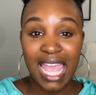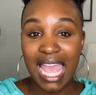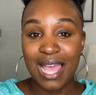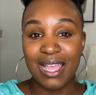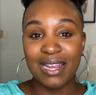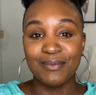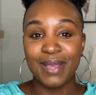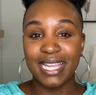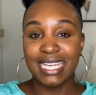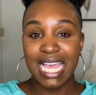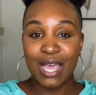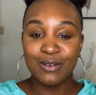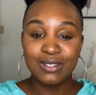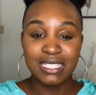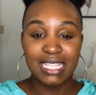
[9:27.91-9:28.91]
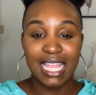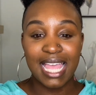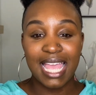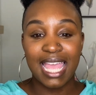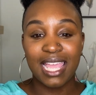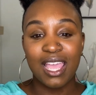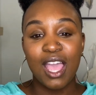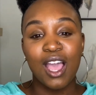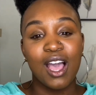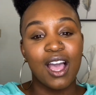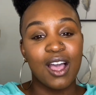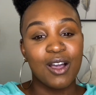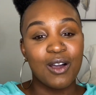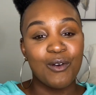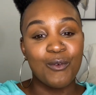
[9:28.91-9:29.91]
And my dad was like,
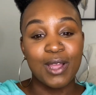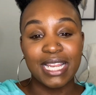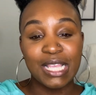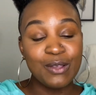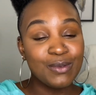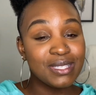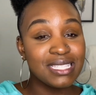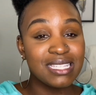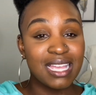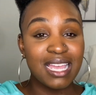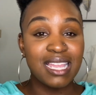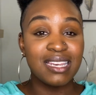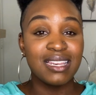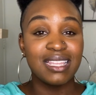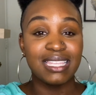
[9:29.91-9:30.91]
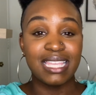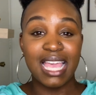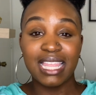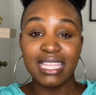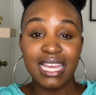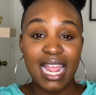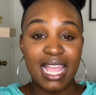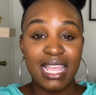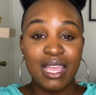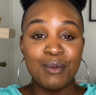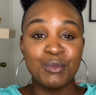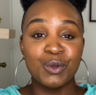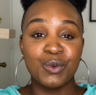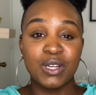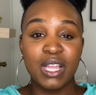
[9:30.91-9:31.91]
when he was done yelling at
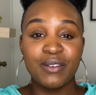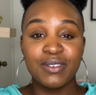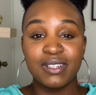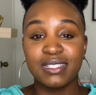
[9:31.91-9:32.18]
him or whatever,